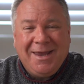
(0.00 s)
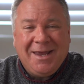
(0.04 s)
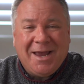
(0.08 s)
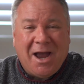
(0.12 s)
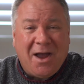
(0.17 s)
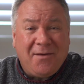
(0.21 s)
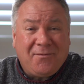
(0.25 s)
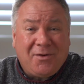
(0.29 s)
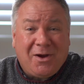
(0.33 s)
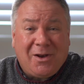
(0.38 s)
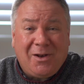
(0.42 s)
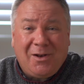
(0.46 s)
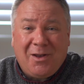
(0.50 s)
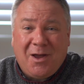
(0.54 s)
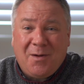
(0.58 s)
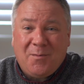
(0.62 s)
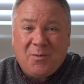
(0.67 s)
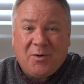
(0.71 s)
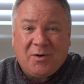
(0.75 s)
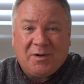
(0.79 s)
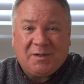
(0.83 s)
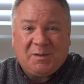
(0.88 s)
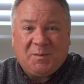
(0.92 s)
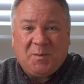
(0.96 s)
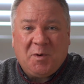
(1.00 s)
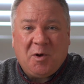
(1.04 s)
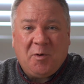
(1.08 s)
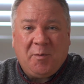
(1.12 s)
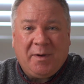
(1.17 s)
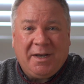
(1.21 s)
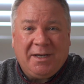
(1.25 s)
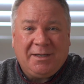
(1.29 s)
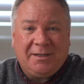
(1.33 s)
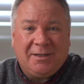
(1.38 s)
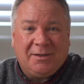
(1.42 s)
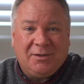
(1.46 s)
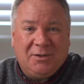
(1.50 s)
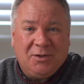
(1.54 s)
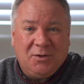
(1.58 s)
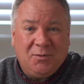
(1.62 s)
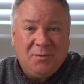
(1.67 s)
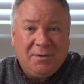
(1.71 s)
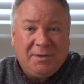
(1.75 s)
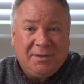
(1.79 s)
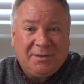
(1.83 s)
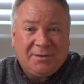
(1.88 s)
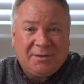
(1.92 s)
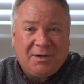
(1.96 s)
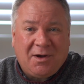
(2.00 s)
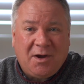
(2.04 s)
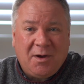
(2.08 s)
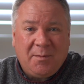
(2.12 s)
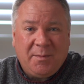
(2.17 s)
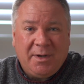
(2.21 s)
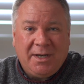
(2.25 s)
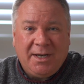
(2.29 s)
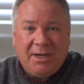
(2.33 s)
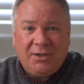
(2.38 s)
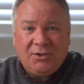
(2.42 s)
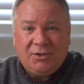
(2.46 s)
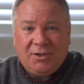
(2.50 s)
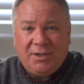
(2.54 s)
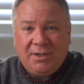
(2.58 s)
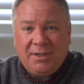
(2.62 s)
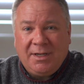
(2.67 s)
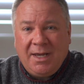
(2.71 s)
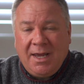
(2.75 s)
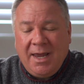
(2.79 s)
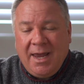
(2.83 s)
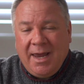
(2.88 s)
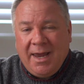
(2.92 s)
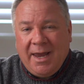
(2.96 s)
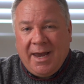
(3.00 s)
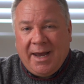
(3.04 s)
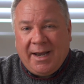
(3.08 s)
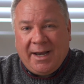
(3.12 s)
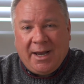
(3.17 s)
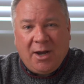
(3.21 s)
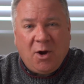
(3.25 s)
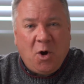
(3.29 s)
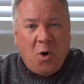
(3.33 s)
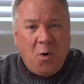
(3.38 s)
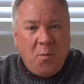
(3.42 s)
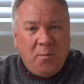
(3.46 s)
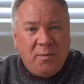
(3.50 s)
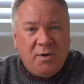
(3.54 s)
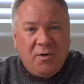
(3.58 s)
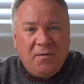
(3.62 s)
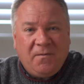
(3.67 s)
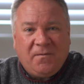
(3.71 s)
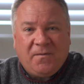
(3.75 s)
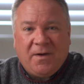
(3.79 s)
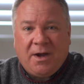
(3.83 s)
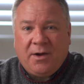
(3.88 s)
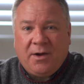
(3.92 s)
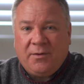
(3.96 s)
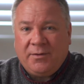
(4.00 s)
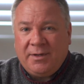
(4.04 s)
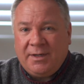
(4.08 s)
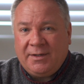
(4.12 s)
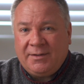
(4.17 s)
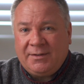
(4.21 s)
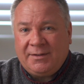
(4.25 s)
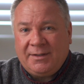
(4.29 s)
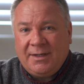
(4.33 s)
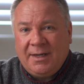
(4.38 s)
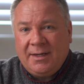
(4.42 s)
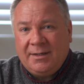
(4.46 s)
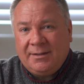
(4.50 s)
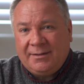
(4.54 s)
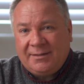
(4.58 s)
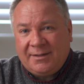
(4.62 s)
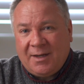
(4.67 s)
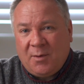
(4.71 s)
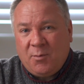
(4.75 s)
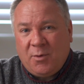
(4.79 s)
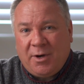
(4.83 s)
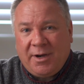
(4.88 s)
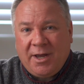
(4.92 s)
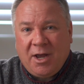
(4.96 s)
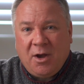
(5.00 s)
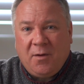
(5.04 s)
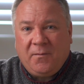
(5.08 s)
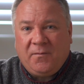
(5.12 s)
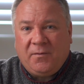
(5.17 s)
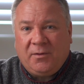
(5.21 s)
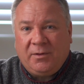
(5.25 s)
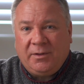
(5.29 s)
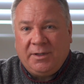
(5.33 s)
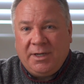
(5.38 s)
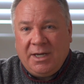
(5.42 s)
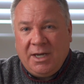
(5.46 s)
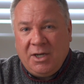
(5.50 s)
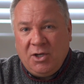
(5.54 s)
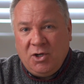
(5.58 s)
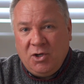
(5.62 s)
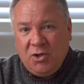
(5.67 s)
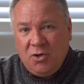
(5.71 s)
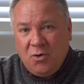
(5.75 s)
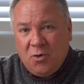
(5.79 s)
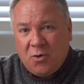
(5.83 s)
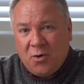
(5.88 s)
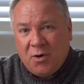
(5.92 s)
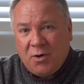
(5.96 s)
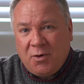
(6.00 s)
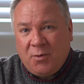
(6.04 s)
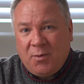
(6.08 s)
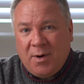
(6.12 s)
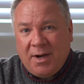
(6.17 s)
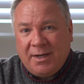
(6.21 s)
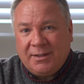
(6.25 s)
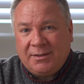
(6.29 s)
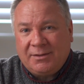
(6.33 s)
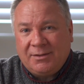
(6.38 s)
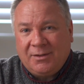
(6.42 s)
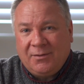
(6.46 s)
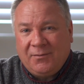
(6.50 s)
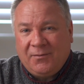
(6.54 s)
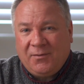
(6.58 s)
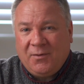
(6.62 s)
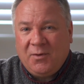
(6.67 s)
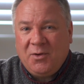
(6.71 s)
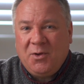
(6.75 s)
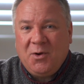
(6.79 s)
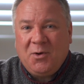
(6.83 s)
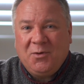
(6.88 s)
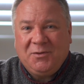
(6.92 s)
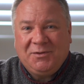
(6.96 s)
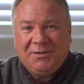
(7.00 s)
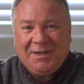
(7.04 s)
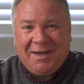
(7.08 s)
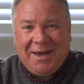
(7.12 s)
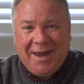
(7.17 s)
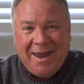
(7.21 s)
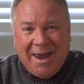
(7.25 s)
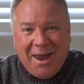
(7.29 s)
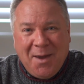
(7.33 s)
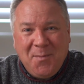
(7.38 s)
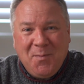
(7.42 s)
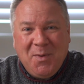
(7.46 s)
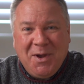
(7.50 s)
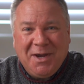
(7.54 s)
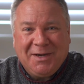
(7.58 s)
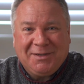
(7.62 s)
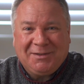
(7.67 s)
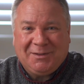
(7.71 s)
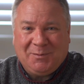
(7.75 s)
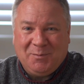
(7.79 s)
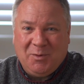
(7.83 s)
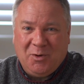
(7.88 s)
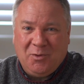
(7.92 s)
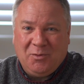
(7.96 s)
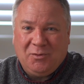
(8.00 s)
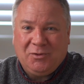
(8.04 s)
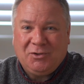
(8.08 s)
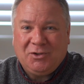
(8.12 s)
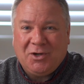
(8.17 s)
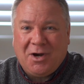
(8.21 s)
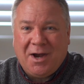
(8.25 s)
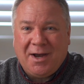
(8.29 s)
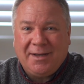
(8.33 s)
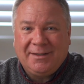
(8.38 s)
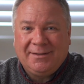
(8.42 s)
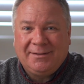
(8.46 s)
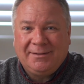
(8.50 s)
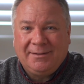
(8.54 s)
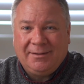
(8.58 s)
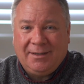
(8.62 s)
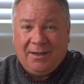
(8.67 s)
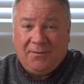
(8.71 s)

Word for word: I've got a lot more experimenting to do with this combination, and I hope you found this somewhat helpful in your quest for those epic smooth shots.